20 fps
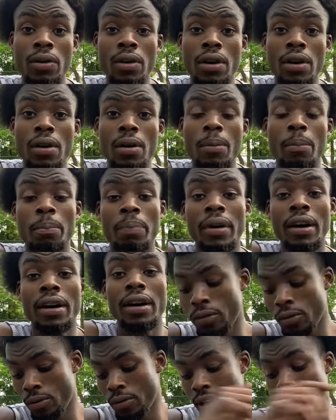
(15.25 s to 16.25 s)

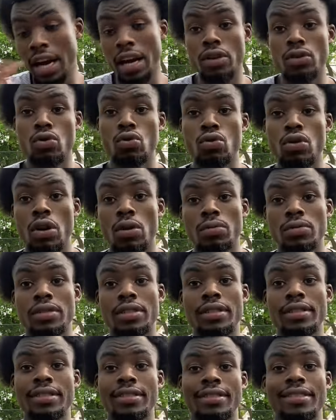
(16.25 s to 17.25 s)
But we got new
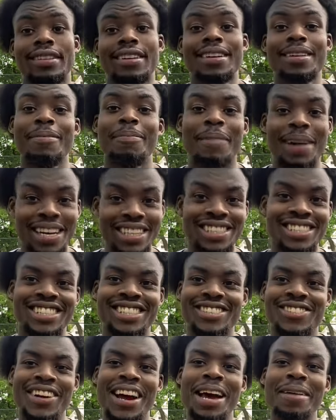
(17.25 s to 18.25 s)
coaches, my
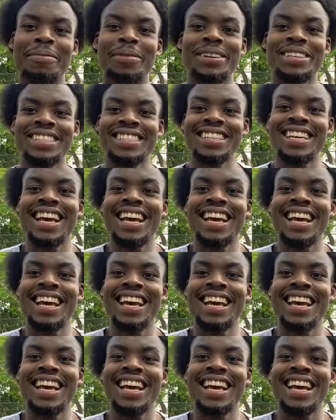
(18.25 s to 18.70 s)
subscribers.